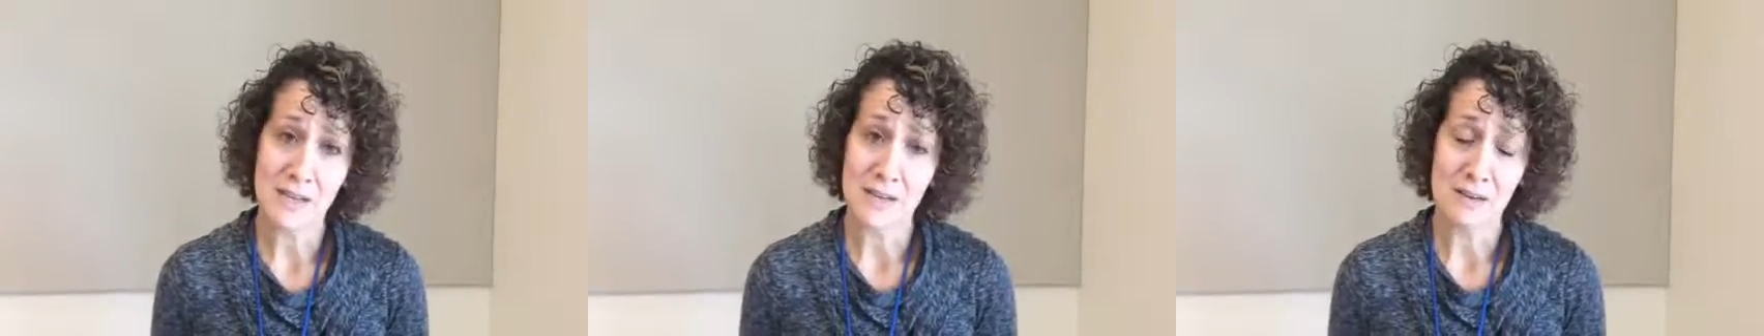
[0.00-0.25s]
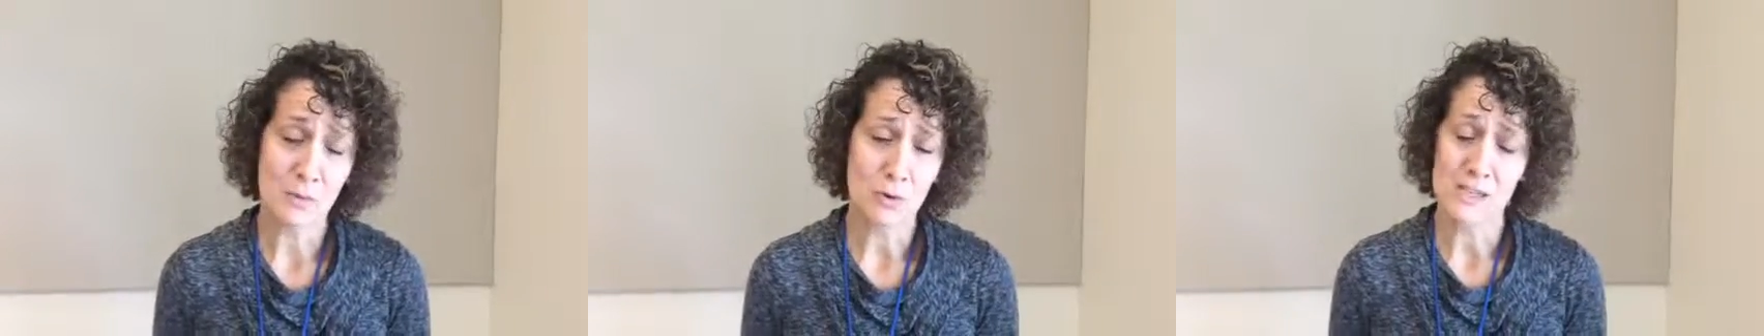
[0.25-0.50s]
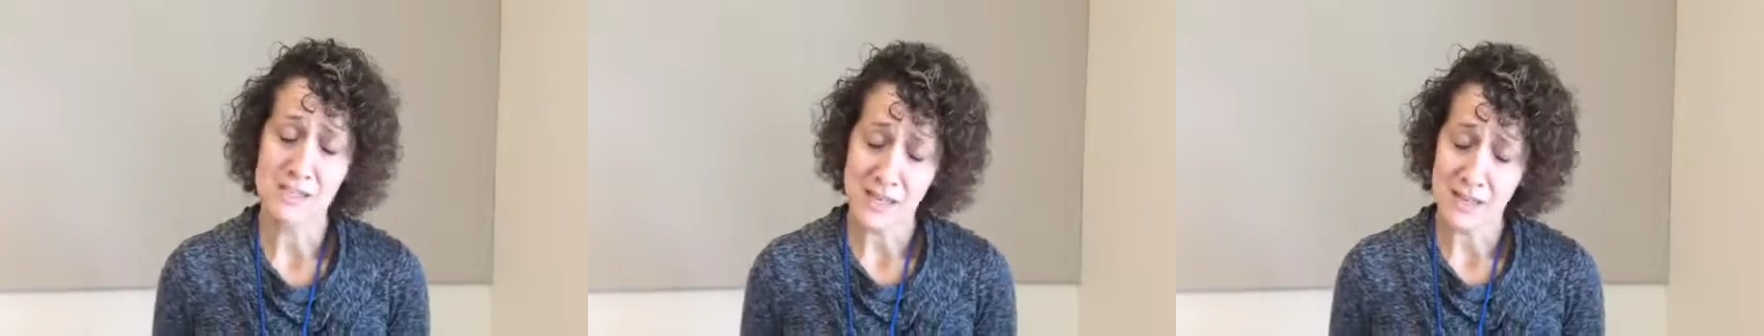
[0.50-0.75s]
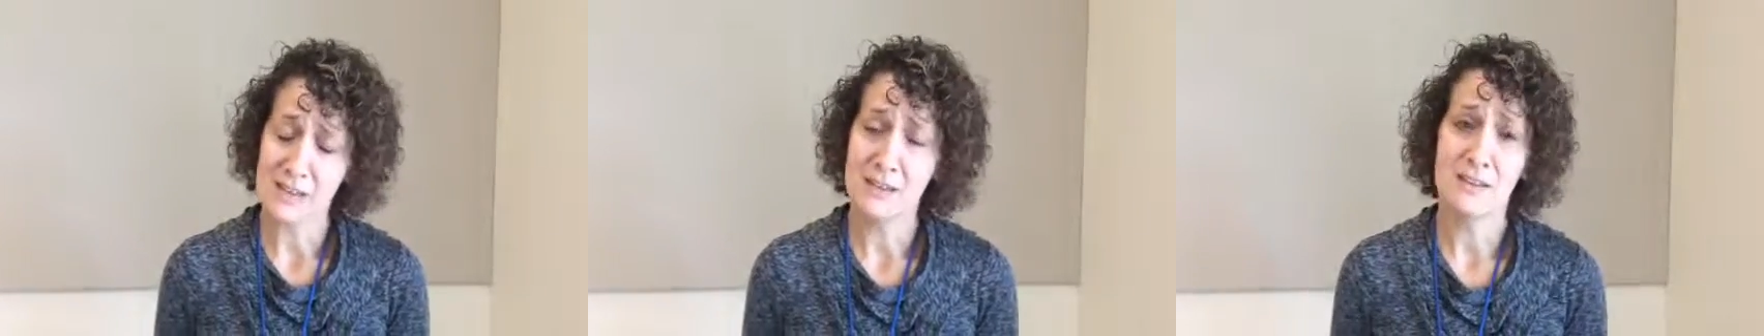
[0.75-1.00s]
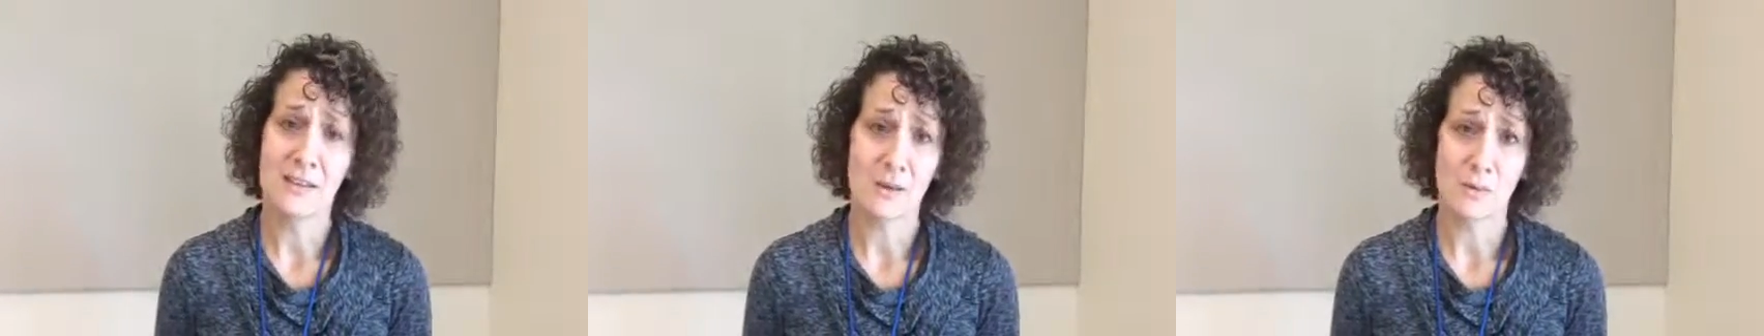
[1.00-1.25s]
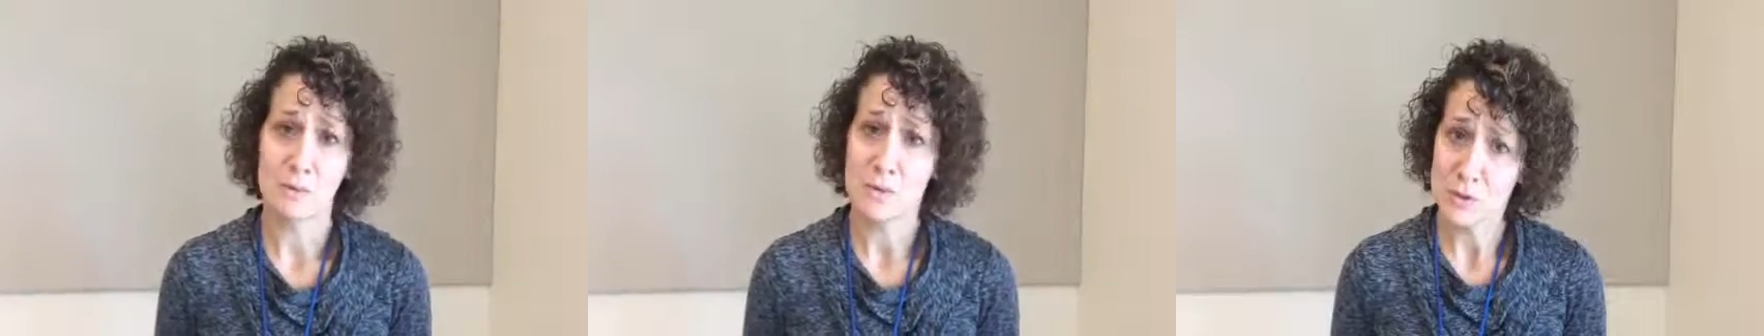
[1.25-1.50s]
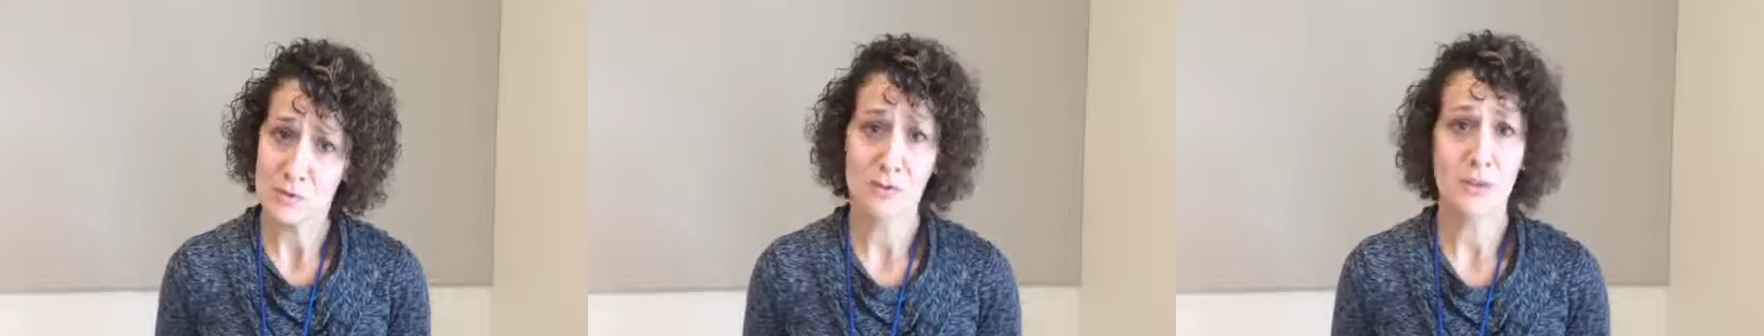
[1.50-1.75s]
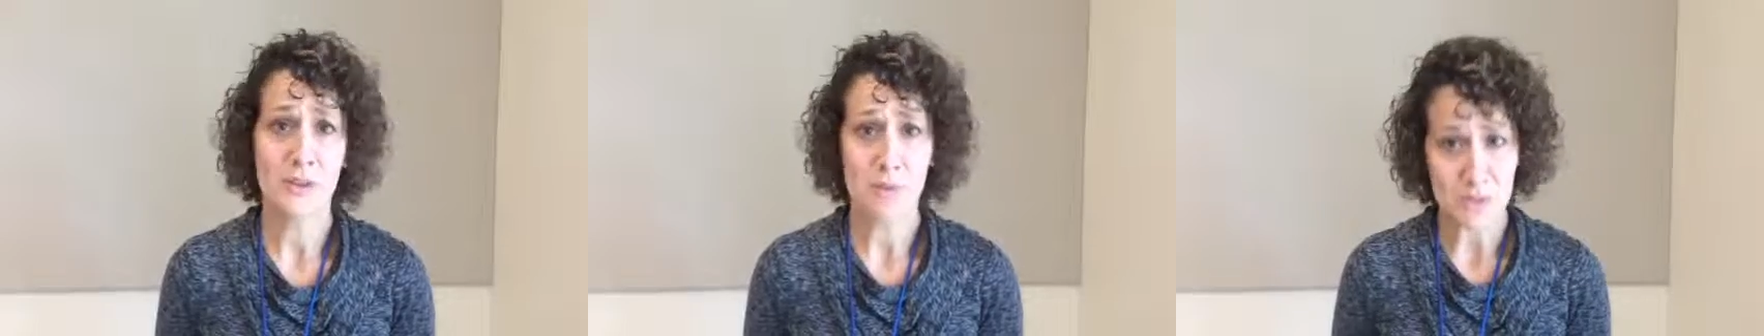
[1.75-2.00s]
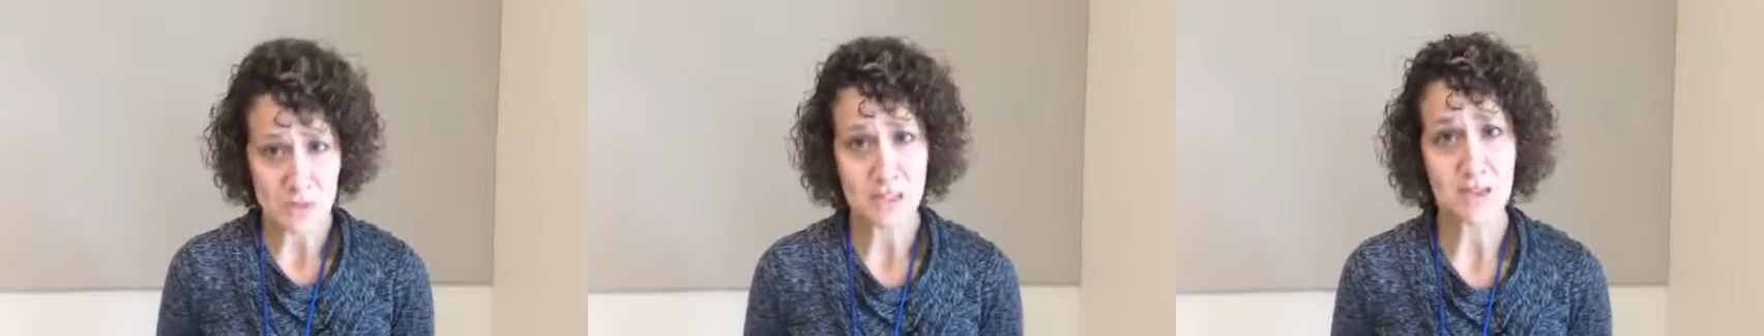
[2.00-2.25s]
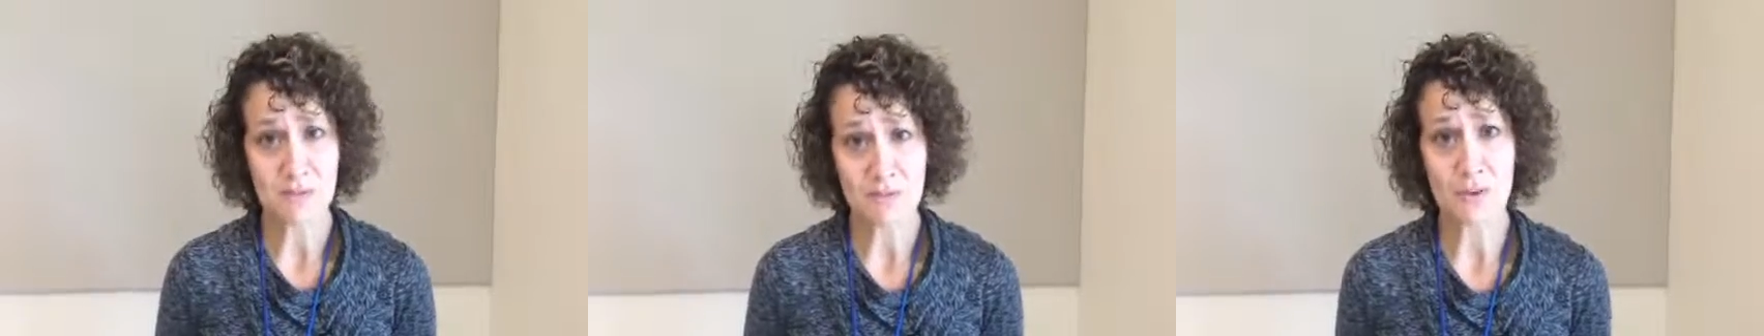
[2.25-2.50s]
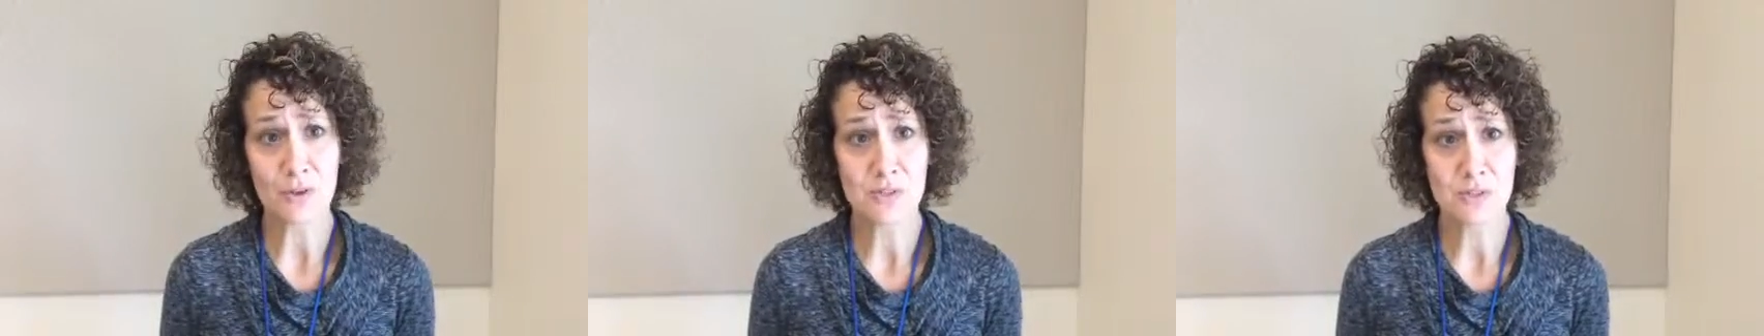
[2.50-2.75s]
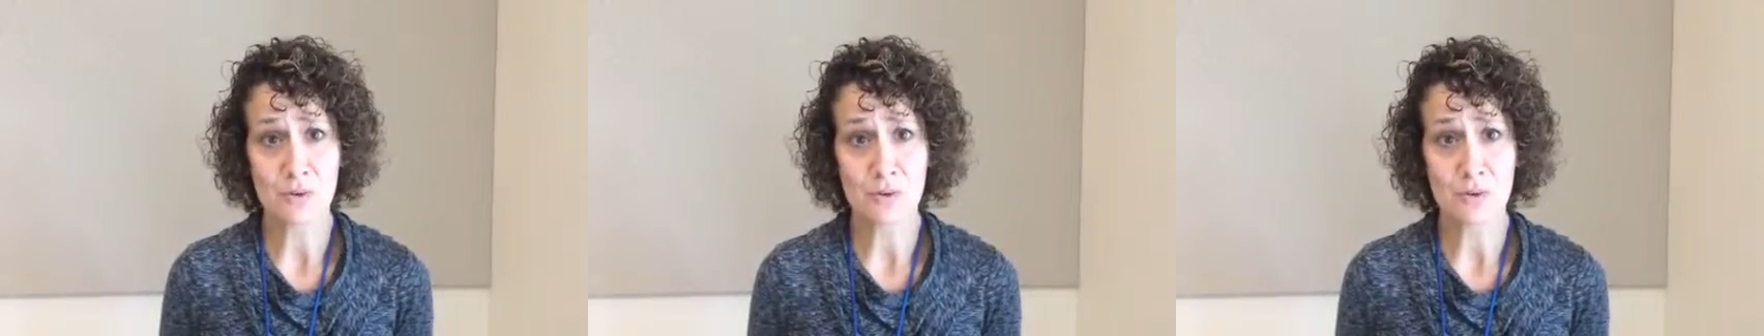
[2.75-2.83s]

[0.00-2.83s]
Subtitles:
they were excited, they were beautiful, they were insightful,